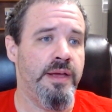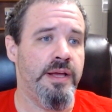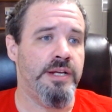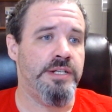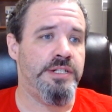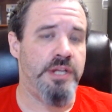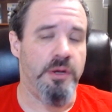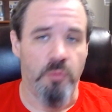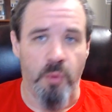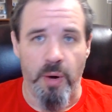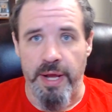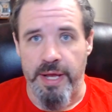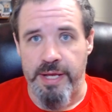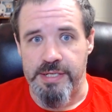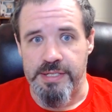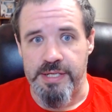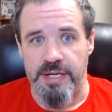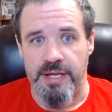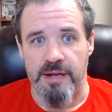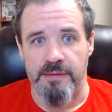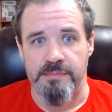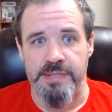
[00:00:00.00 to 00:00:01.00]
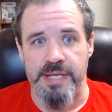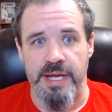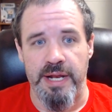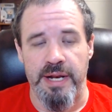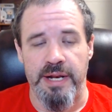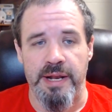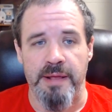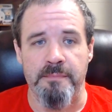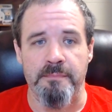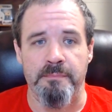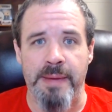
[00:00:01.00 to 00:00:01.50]
She waits and comes
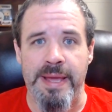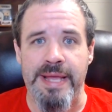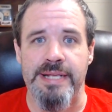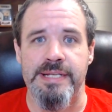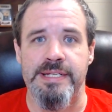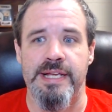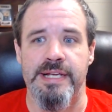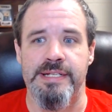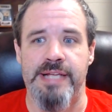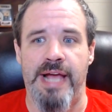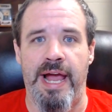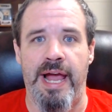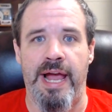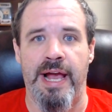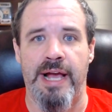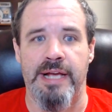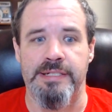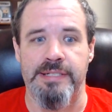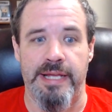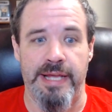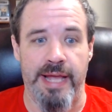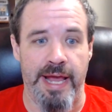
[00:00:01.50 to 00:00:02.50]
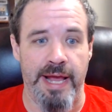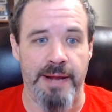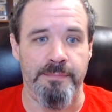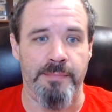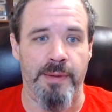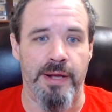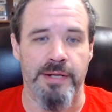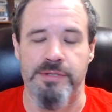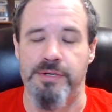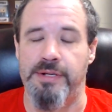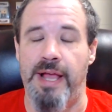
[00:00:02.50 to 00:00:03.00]
in and then beats his ass. He
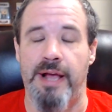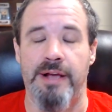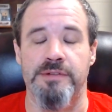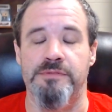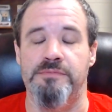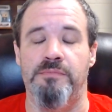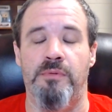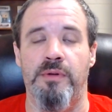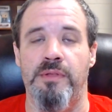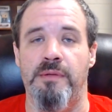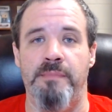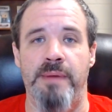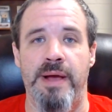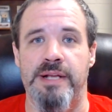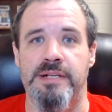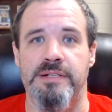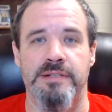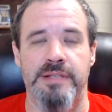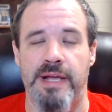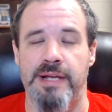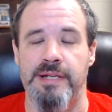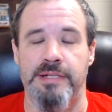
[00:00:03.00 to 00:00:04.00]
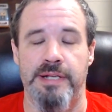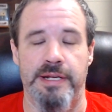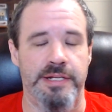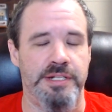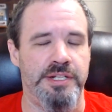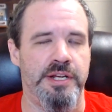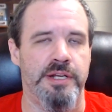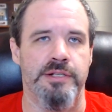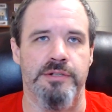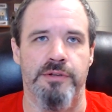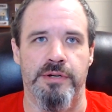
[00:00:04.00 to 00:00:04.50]
headbutts her. That was one of the best things.
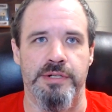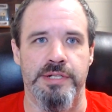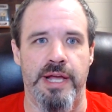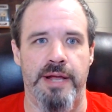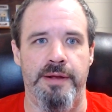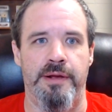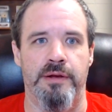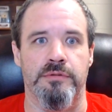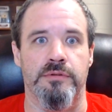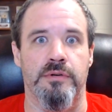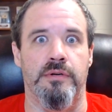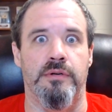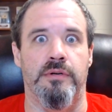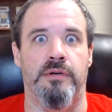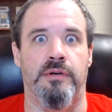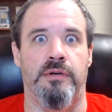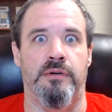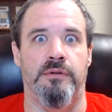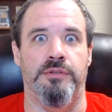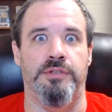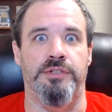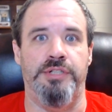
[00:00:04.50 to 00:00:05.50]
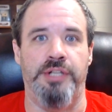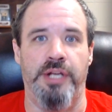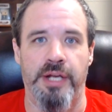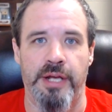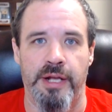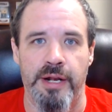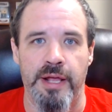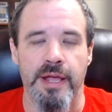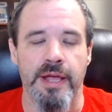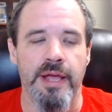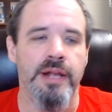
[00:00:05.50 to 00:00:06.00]
And she just looks at him and he goes, oh
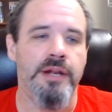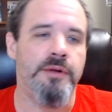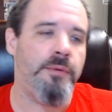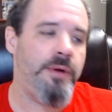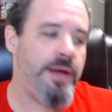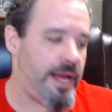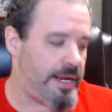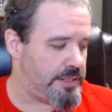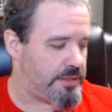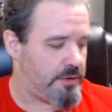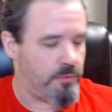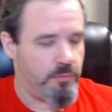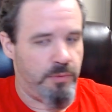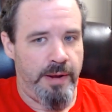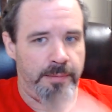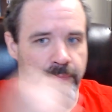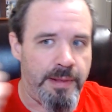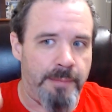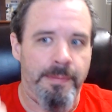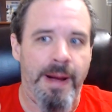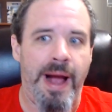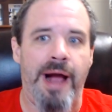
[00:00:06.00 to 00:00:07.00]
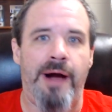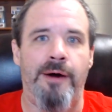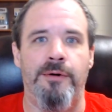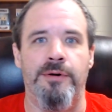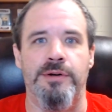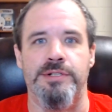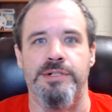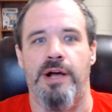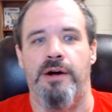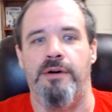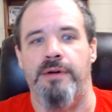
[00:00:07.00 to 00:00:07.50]
shit. To where he has to rip the
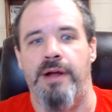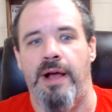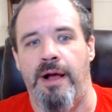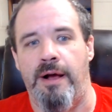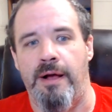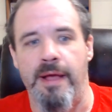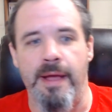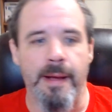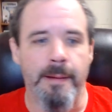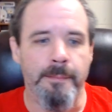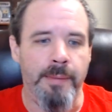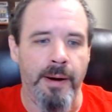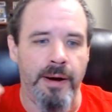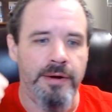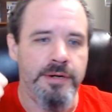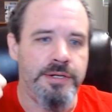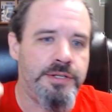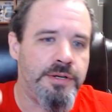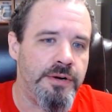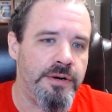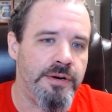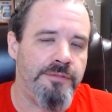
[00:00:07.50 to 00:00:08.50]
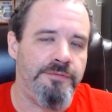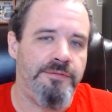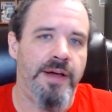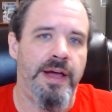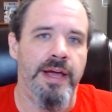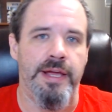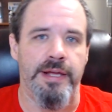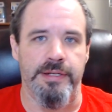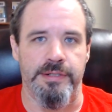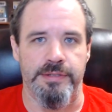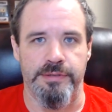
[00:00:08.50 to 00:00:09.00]
Power Stone out, punch her in the
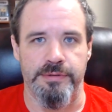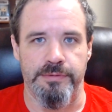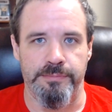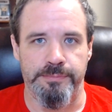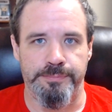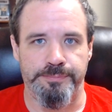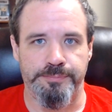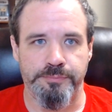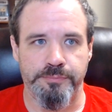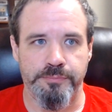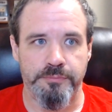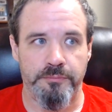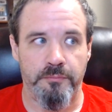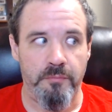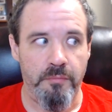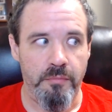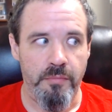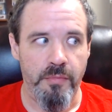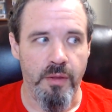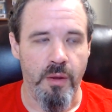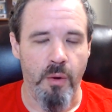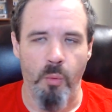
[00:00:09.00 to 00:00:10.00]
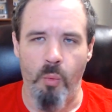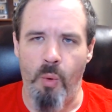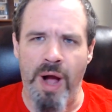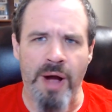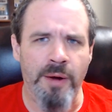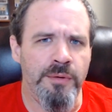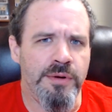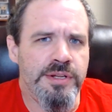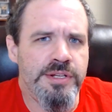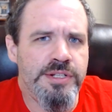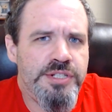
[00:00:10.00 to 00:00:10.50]
face.
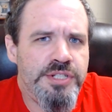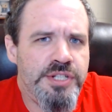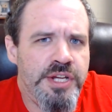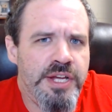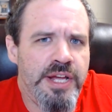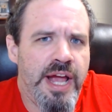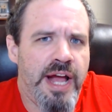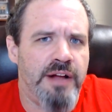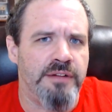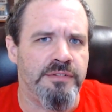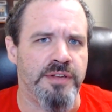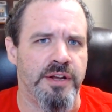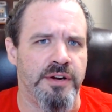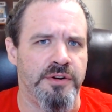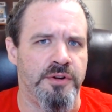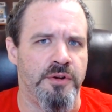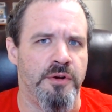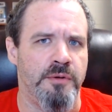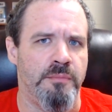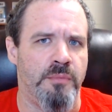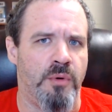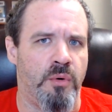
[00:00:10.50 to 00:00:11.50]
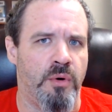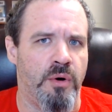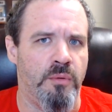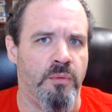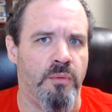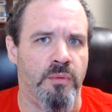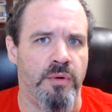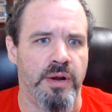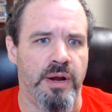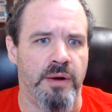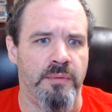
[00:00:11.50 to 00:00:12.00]
Why wasn't she out there doing
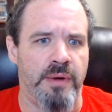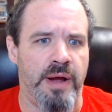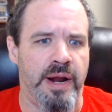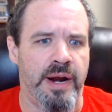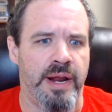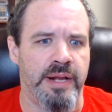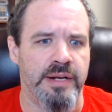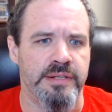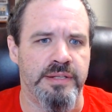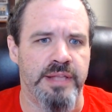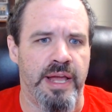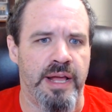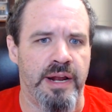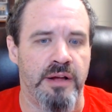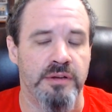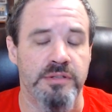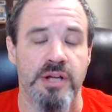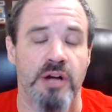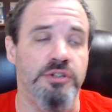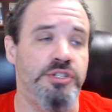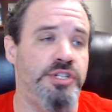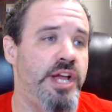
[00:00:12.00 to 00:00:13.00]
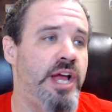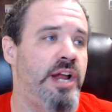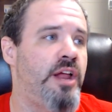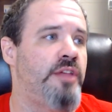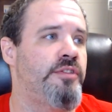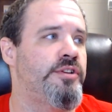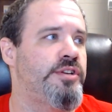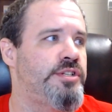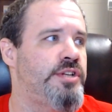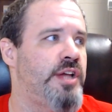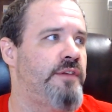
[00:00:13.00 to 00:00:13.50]
more right at Thanos? Oh, she had
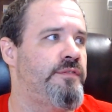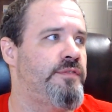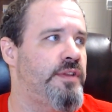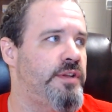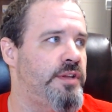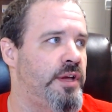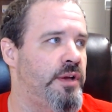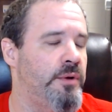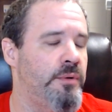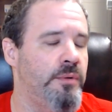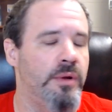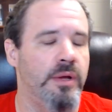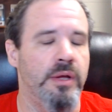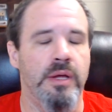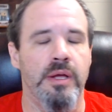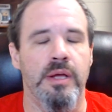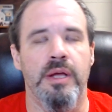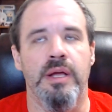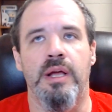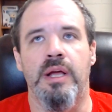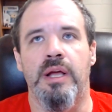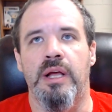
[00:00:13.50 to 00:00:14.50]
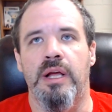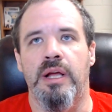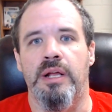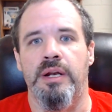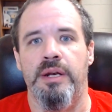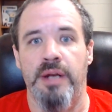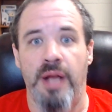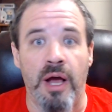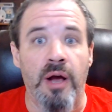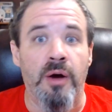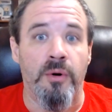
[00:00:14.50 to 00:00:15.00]
other stuff to do.
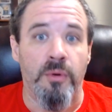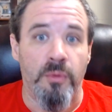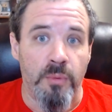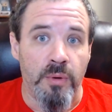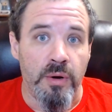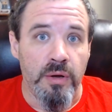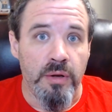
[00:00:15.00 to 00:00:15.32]
No.